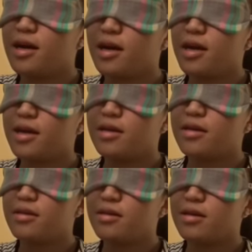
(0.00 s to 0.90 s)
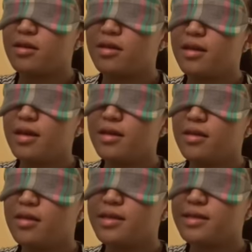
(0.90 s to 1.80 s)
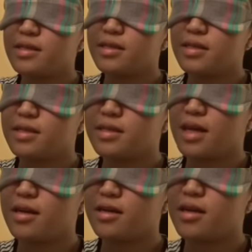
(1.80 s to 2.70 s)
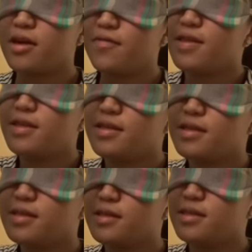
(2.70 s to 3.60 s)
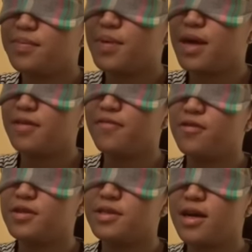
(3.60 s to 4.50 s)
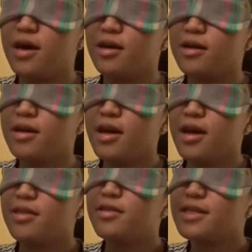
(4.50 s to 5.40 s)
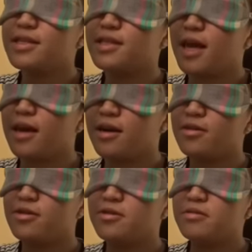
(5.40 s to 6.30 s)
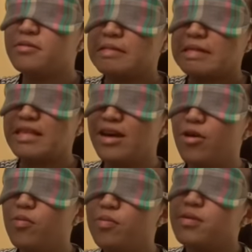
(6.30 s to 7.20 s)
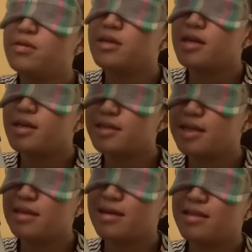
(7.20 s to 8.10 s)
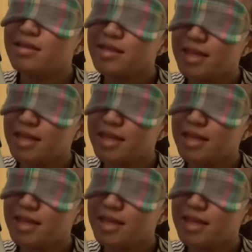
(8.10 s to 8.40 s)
I think this is the tan color. I feel like this is the pink for his tongue. This is the tan color, I hope. Because I think the